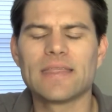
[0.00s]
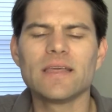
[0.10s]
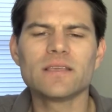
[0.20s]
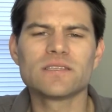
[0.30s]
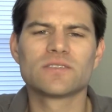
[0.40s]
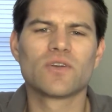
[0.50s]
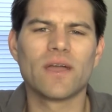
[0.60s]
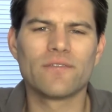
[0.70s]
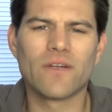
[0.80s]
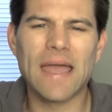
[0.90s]
I think this is
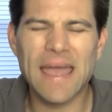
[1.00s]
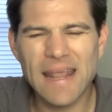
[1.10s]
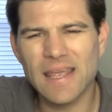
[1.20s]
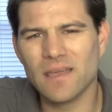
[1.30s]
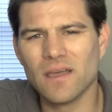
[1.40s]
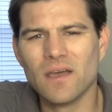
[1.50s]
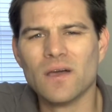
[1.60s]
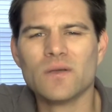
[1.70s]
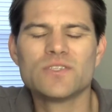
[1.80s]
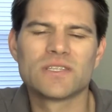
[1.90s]
great for any
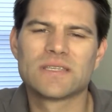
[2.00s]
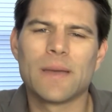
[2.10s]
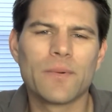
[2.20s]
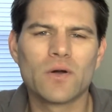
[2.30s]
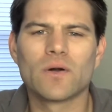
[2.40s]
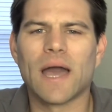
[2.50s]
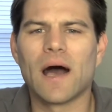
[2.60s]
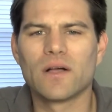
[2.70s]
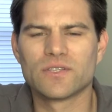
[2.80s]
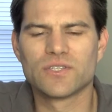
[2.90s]
just typical
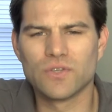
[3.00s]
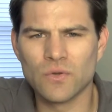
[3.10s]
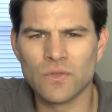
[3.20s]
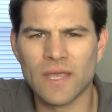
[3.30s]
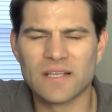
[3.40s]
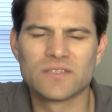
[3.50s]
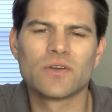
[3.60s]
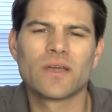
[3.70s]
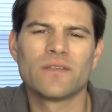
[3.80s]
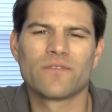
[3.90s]
college student that's
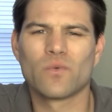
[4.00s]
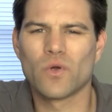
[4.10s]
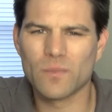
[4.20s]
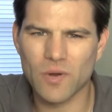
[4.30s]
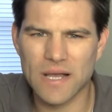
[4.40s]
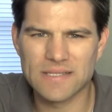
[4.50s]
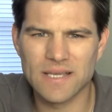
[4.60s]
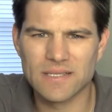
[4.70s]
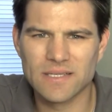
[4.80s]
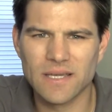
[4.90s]
looking for word
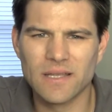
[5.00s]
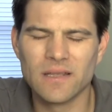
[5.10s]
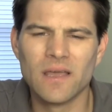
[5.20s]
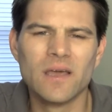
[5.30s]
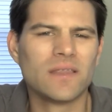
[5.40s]
processing,